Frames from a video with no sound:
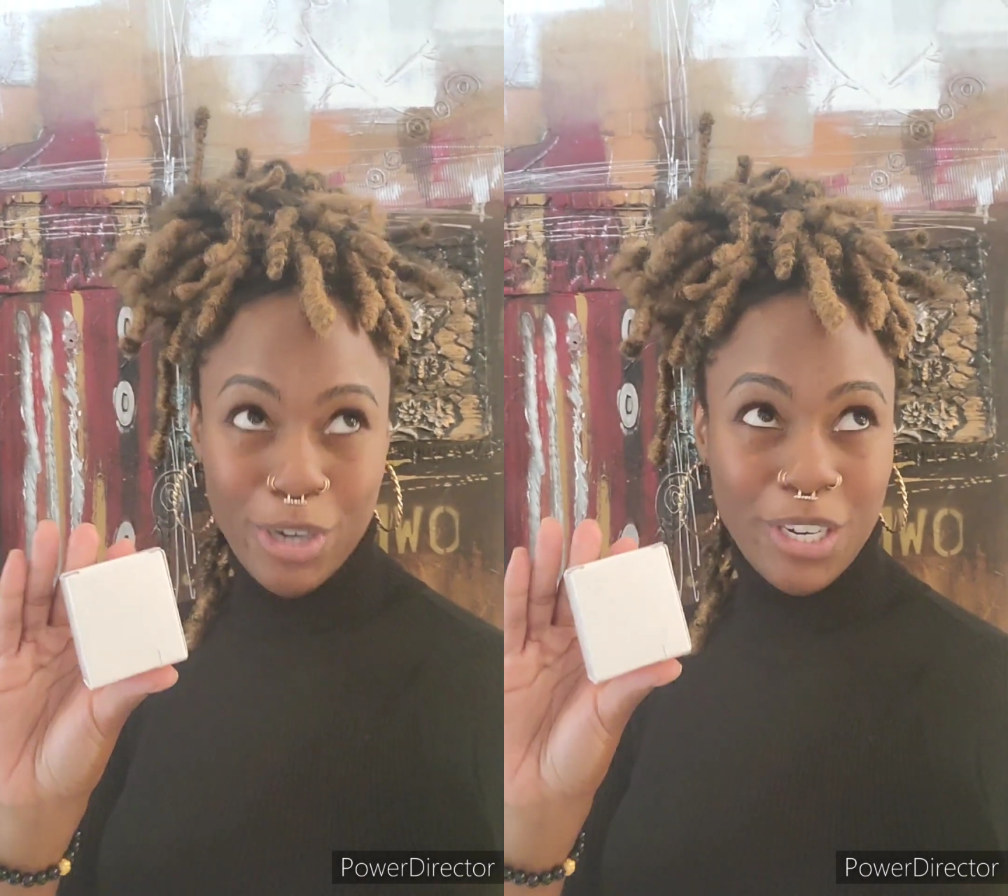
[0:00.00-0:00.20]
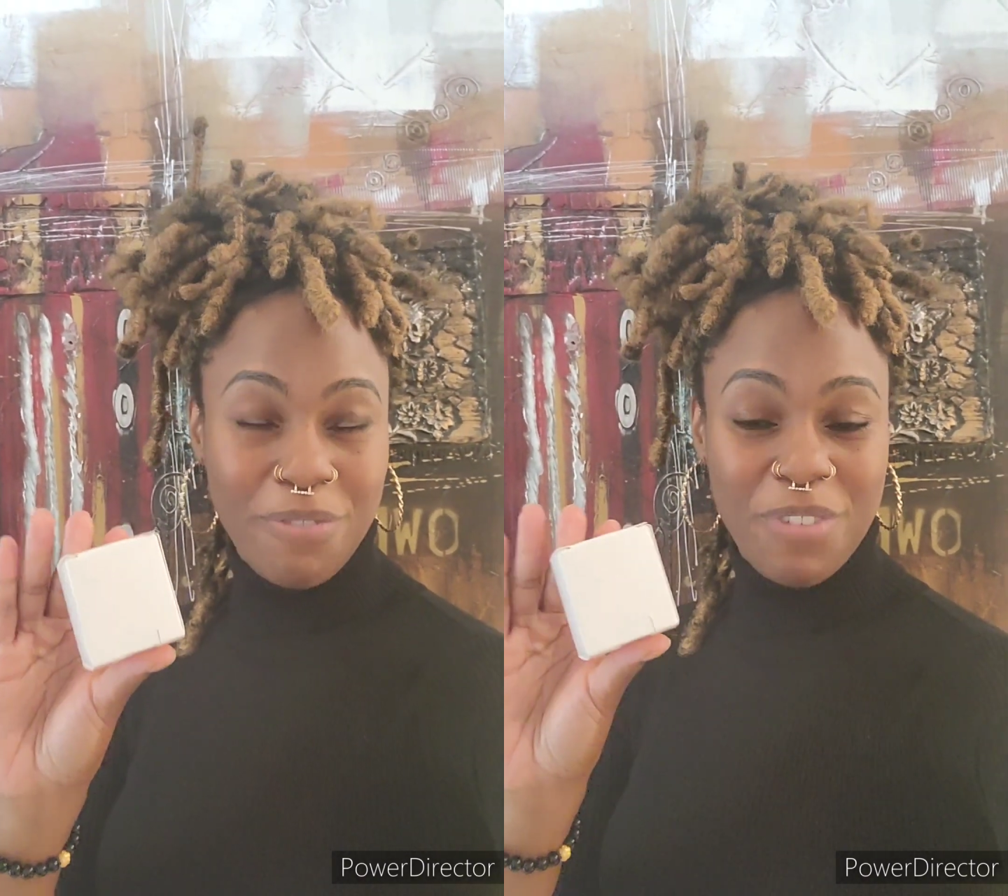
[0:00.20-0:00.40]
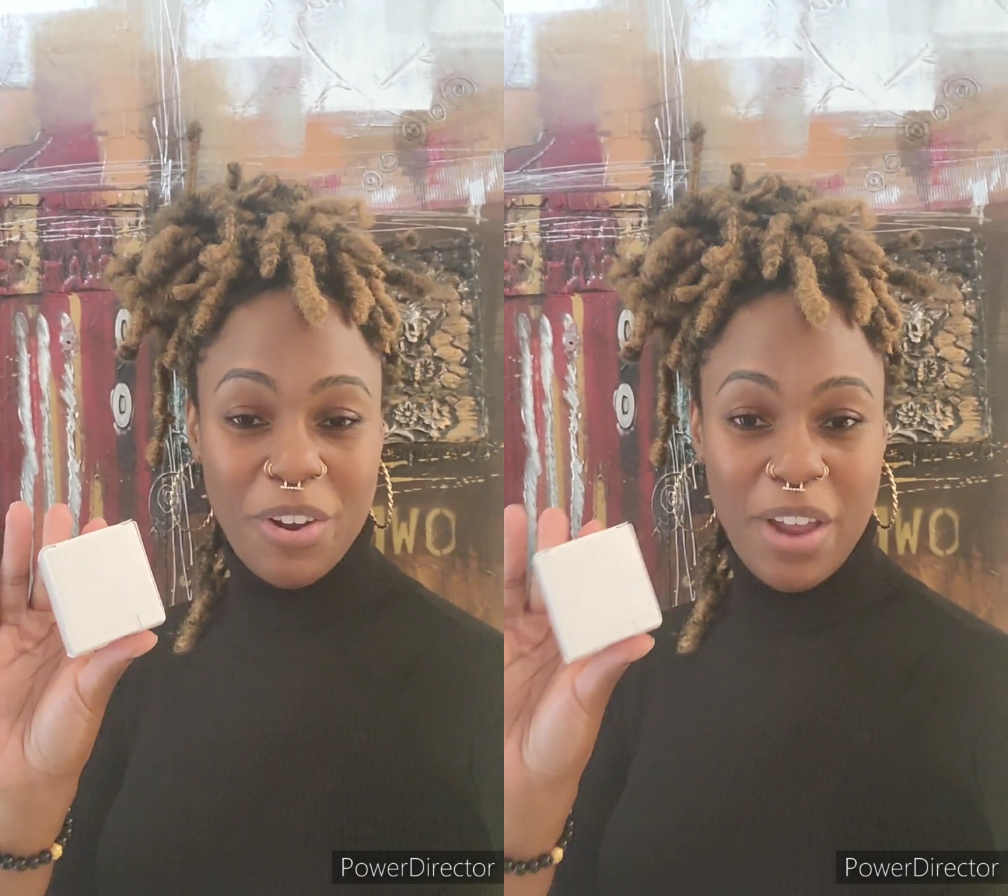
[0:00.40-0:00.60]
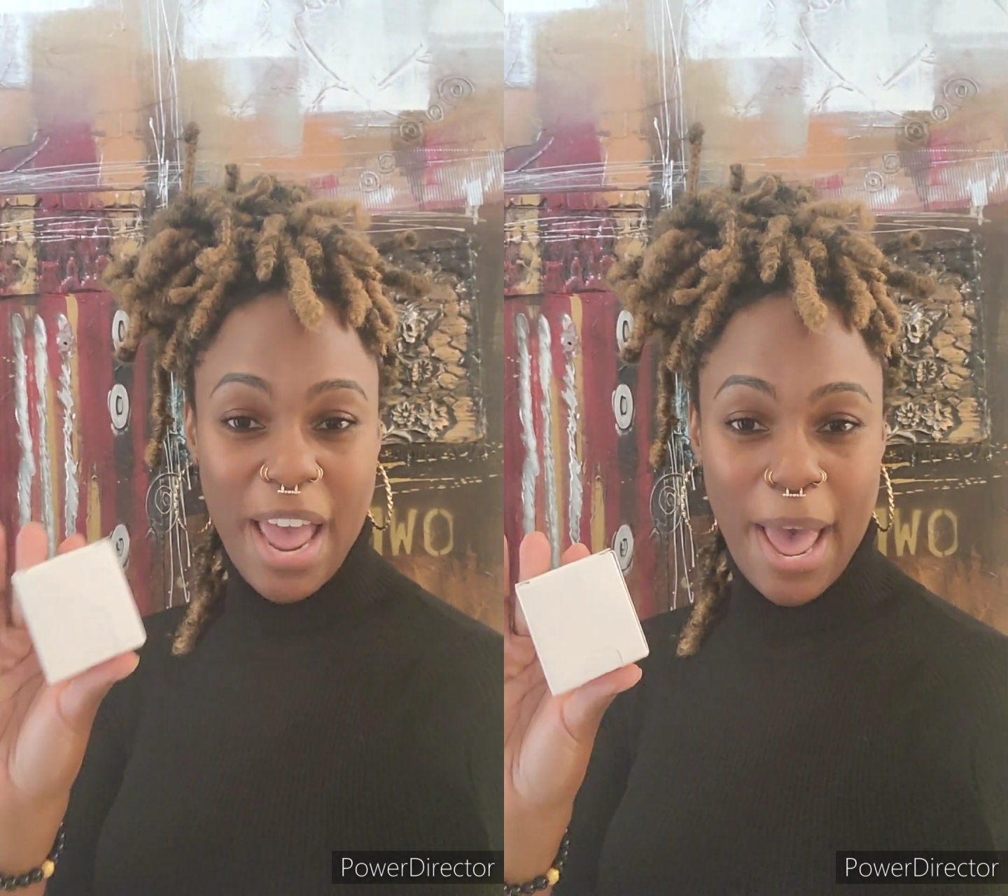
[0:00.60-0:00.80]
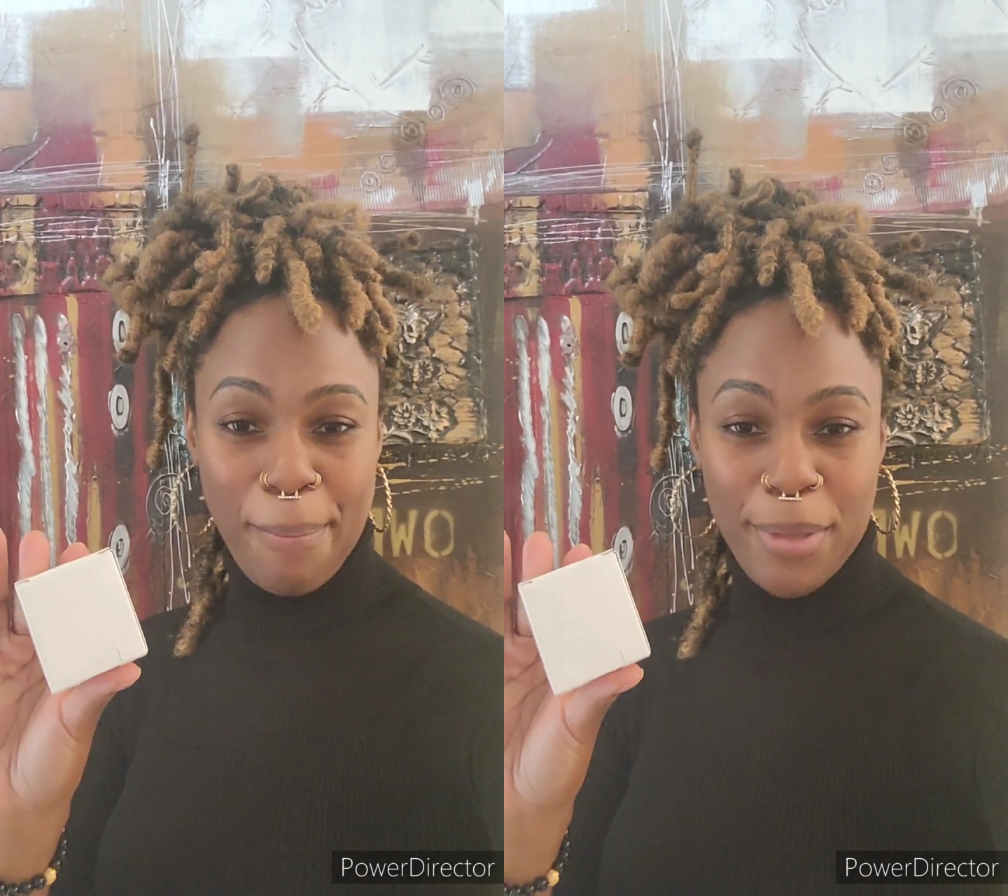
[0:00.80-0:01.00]
which I'm very
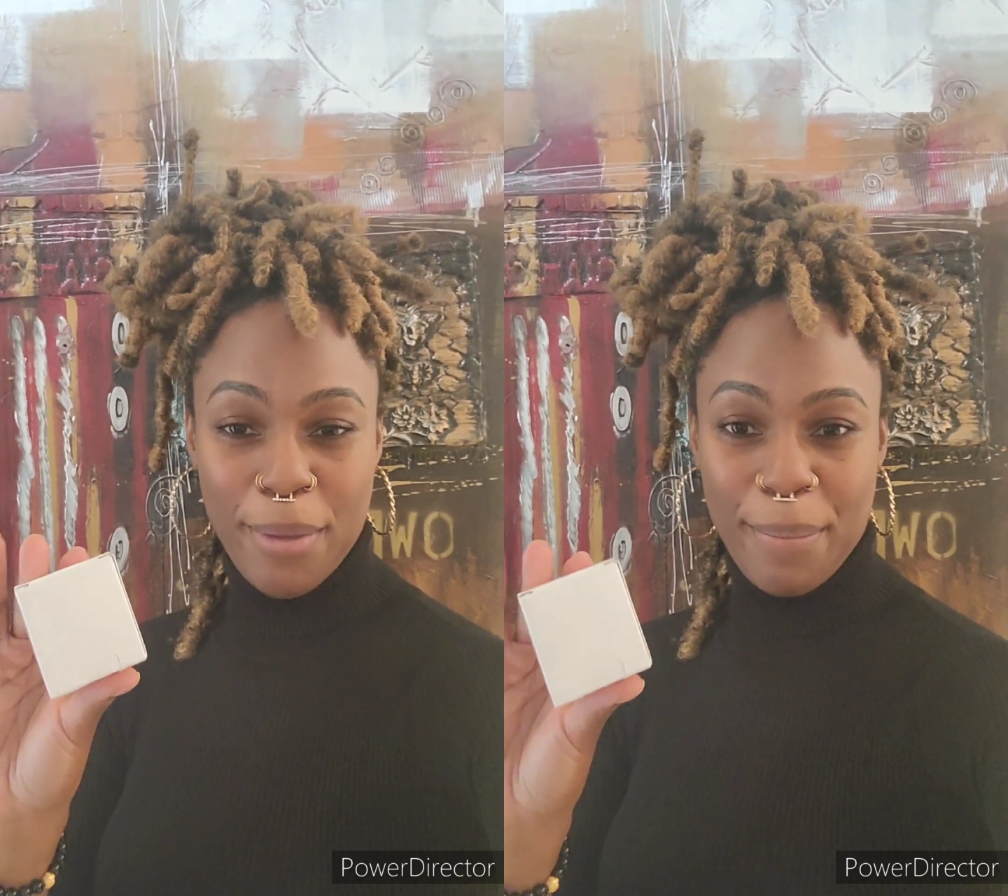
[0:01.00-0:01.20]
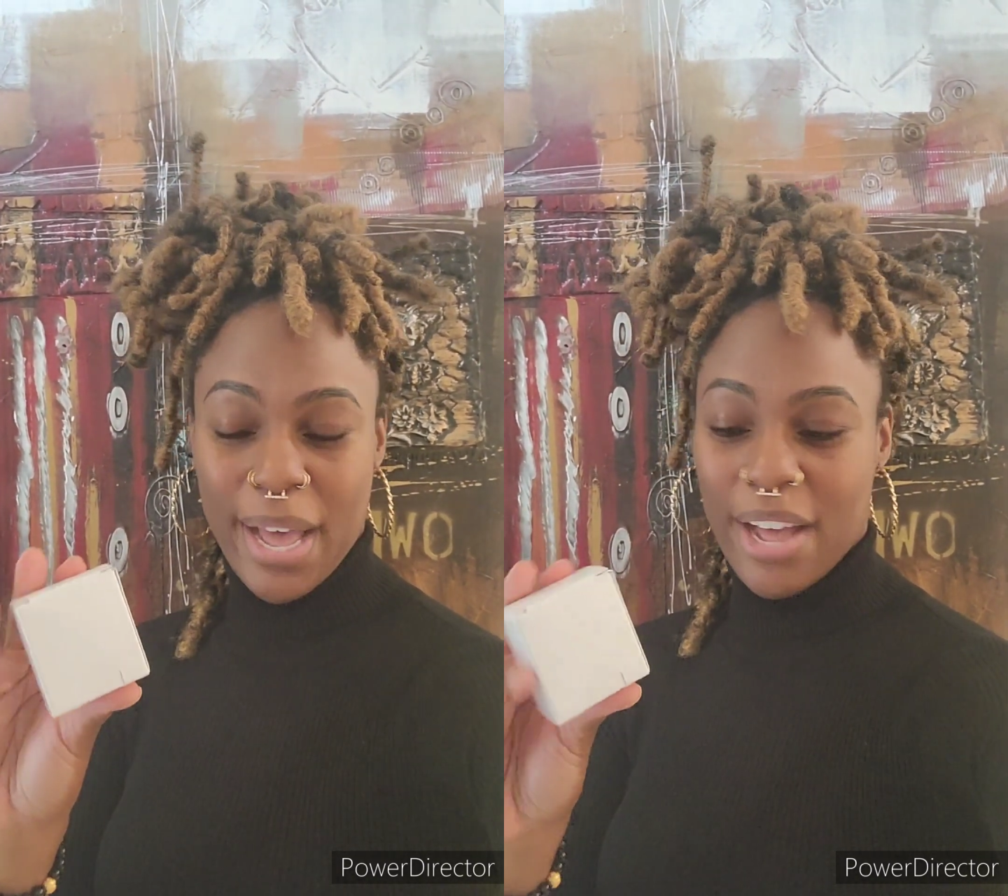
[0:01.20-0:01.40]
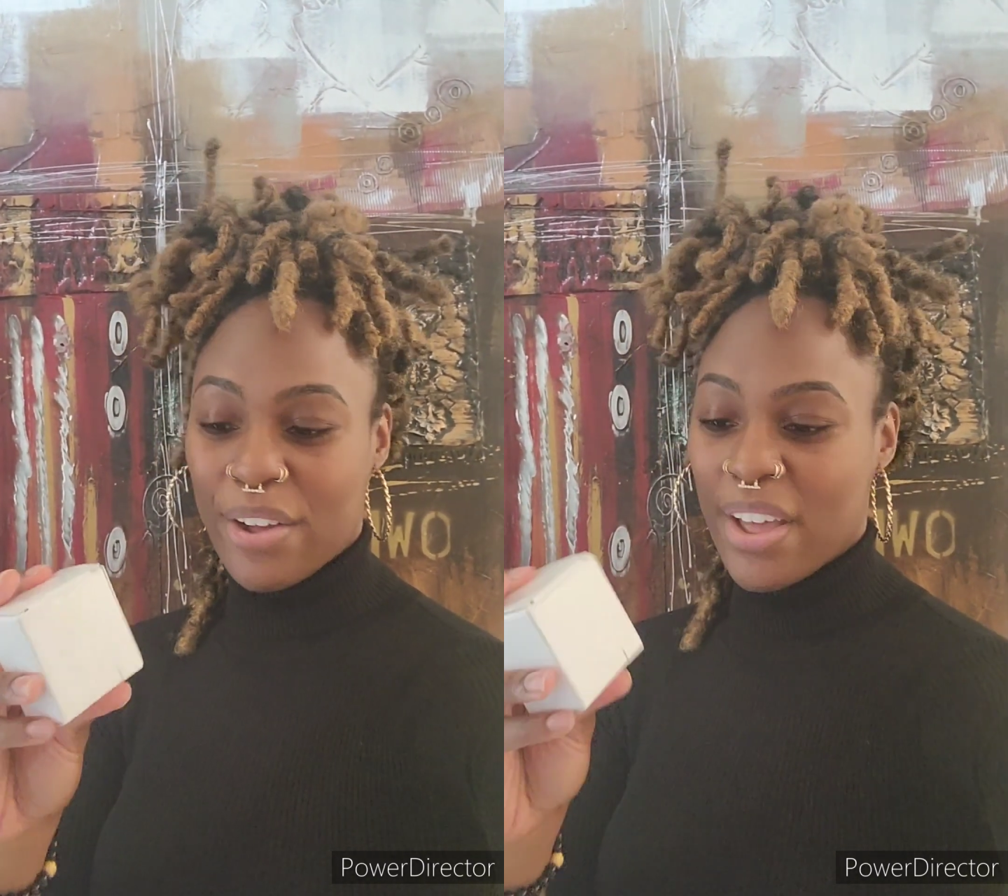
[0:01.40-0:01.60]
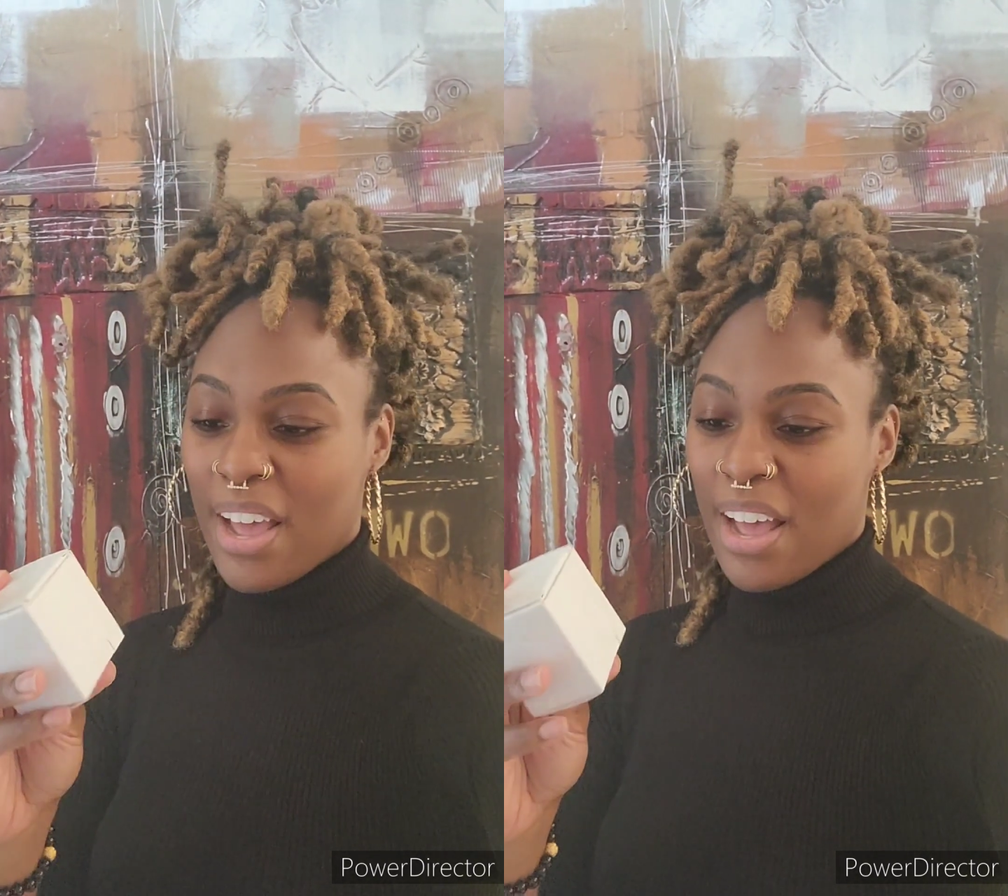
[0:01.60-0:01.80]
happy about.